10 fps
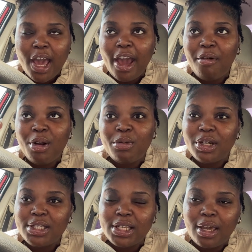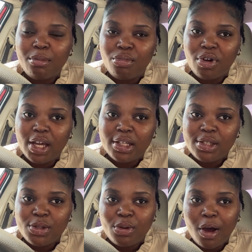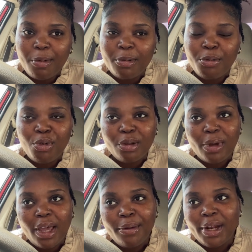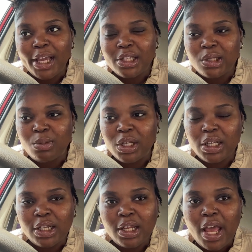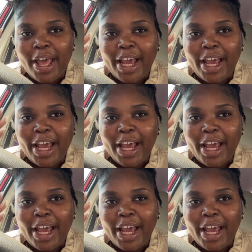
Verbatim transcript: I really wanted to get braids, so I'll probably braid my hair when I get to Benin.